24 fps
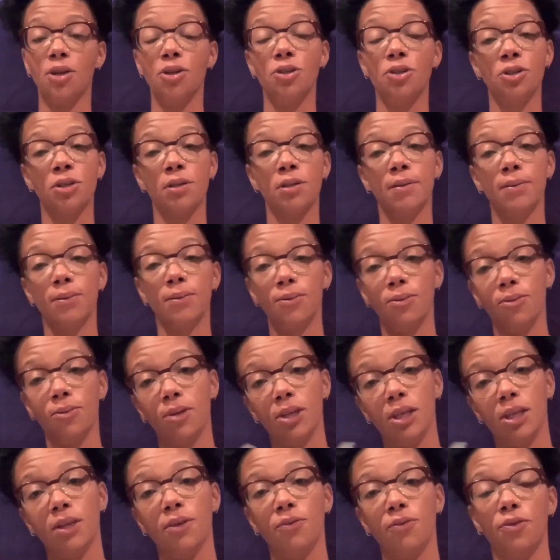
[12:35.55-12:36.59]
we give you a
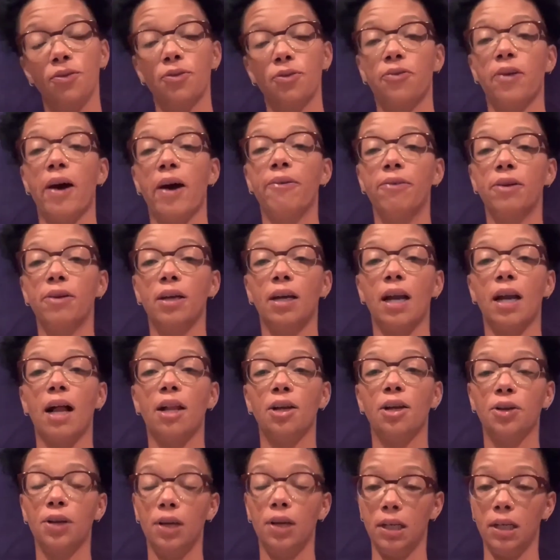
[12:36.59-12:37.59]
$500 credit line.